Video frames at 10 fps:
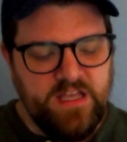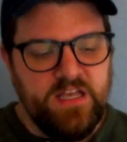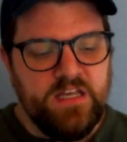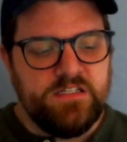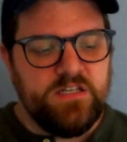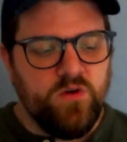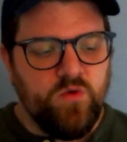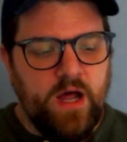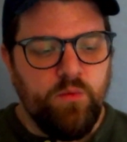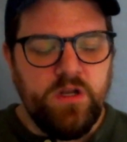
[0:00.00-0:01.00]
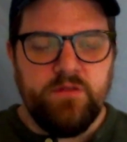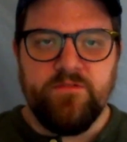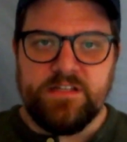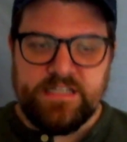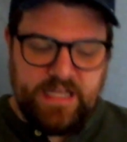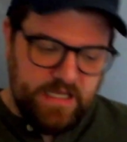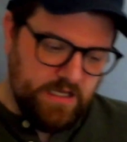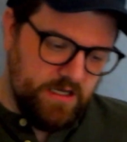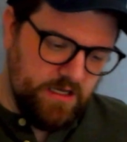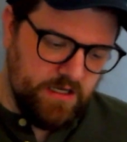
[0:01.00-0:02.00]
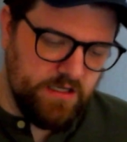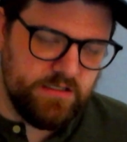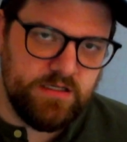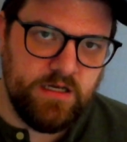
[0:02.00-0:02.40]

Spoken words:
So I want to investigate a